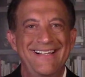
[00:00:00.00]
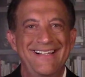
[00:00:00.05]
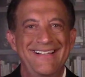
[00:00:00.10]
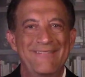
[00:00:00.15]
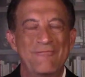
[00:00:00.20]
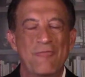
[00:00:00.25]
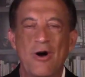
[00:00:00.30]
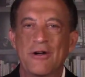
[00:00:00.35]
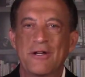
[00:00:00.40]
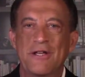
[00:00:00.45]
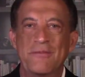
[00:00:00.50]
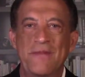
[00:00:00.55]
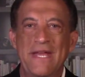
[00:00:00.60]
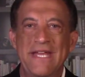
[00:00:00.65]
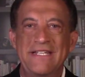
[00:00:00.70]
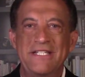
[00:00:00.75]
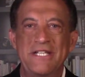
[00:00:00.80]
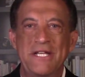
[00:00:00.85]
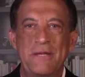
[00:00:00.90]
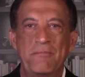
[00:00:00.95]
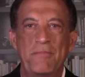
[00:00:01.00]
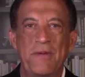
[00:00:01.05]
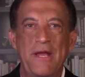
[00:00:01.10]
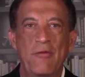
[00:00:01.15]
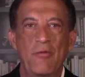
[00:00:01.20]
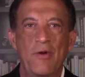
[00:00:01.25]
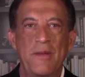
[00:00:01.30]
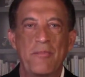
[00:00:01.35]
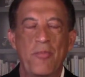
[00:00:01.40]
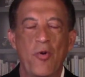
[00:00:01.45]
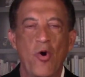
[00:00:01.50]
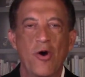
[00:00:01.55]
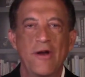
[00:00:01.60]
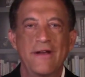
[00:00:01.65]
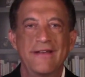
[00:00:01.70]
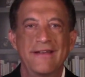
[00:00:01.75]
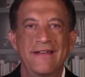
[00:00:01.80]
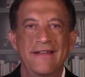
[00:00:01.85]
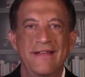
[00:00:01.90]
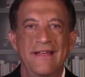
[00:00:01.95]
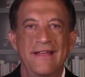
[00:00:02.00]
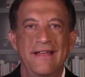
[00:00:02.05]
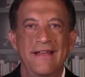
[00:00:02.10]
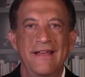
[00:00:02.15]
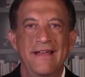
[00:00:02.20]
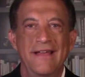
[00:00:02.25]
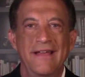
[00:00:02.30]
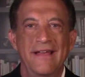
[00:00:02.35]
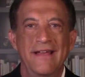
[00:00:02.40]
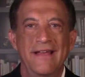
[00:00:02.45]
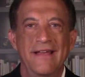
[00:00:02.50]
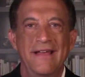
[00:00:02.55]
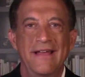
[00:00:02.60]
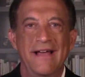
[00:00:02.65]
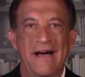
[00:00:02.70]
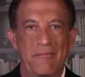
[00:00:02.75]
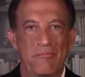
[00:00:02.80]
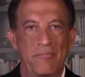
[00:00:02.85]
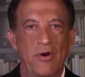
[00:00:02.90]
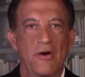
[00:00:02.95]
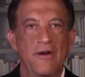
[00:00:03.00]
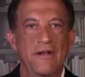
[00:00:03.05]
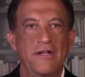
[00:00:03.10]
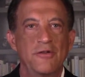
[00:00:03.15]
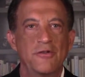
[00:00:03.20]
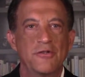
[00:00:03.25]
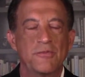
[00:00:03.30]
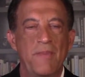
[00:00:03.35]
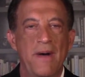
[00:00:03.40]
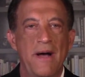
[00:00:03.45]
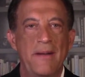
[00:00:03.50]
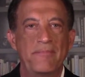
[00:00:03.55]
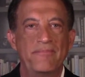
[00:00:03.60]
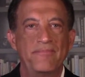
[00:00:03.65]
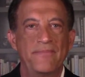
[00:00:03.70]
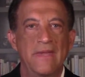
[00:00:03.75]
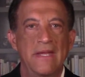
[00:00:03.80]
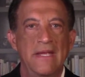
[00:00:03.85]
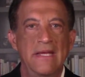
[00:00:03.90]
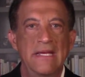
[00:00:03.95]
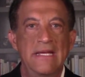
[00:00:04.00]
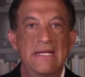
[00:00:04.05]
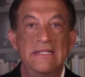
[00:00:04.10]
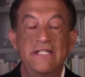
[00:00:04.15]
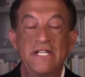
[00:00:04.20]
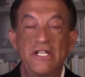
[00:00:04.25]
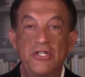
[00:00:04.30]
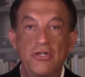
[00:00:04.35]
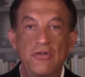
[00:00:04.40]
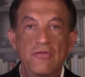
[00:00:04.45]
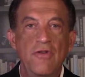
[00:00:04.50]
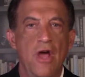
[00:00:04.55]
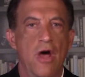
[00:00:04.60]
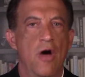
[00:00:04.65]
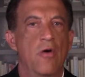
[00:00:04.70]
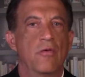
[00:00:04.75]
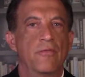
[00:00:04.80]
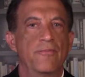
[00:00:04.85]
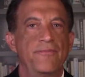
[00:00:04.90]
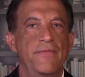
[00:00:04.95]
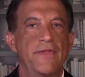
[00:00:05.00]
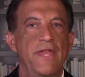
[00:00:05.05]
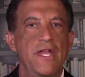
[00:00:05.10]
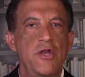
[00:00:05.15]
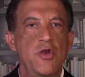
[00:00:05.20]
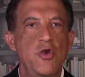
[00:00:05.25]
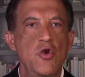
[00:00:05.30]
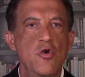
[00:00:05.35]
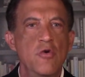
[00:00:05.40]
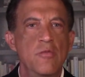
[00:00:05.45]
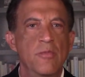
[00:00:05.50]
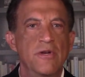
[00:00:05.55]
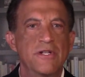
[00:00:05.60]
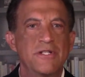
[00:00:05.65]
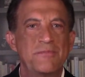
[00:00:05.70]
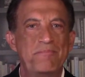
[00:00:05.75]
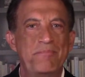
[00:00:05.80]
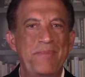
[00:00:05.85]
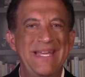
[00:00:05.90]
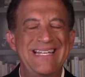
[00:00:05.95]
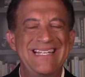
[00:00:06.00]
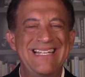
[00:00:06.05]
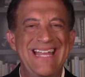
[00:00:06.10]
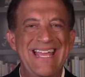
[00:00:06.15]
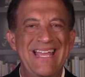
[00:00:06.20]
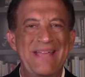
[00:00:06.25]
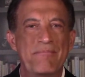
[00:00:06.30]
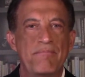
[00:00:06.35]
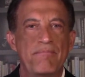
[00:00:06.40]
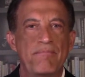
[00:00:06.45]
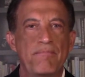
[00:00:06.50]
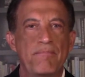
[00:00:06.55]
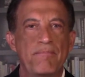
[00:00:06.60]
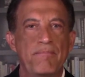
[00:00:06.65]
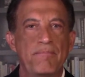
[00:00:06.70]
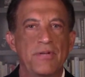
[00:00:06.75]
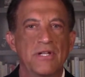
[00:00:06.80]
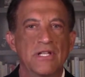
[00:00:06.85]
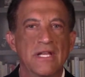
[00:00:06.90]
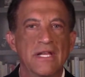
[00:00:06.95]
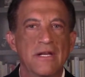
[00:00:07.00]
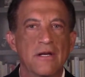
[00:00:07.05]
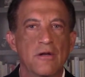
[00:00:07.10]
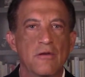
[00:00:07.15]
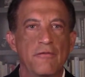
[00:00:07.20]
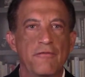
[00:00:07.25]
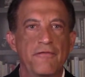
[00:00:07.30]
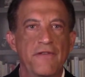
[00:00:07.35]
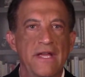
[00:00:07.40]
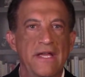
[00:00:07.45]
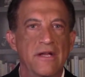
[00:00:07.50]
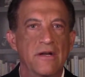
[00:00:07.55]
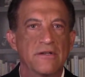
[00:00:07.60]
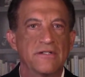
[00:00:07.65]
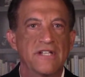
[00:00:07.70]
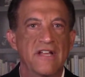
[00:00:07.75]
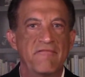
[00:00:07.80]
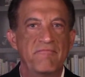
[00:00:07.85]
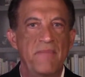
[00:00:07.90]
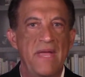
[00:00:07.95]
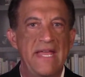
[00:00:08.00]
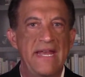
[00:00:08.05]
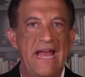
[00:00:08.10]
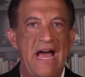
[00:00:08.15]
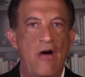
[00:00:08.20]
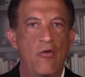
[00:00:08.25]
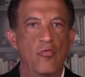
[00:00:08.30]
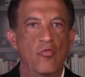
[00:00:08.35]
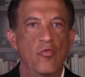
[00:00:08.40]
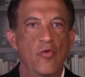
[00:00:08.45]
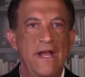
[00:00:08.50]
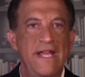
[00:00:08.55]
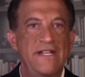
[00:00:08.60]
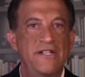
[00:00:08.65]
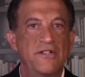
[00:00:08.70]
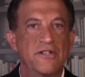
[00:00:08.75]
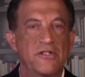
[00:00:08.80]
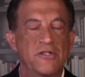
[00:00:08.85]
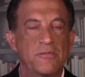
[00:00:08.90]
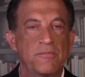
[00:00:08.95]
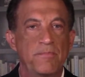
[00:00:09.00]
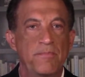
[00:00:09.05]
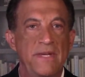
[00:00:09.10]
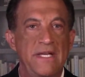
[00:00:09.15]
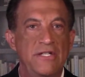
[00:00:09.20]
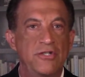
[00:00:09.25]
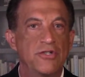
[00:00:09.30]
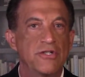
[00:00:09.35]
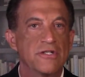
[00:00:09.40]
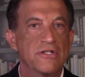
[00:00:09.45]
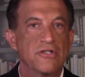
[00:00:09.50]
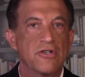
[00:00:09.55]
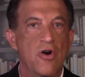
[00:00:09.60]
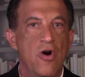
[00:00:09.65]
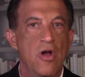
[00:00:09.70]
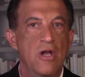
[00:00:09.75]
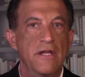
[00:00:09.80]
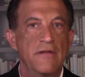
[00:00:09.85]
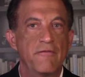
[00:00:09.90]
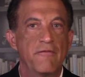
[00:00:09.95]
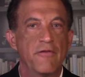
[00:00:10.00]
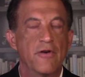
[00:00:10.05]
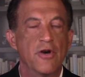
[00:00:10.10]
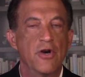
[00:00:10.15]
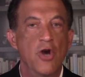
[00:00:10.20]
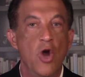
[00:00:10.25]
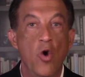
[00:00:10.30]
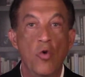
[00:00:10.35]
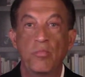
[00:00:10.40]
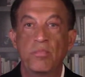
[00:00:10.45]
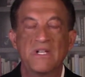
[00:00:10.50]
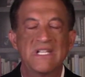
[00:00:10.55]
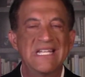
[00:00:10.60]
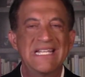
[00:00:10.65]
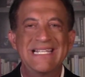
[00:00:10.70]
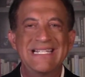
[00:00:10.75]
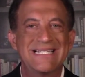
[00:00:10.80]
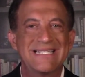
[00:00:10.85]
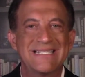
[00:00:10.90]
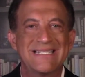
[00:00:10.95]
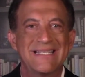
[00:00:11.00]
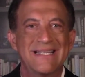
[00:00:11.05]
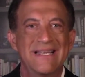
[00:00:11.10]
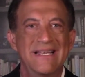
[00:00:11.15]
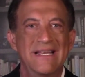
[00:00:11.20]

Welcome to ATP Report. I'm Barry Nussbaum. Did you know that numerous big name political figures have made outrageous speeches calling for no police?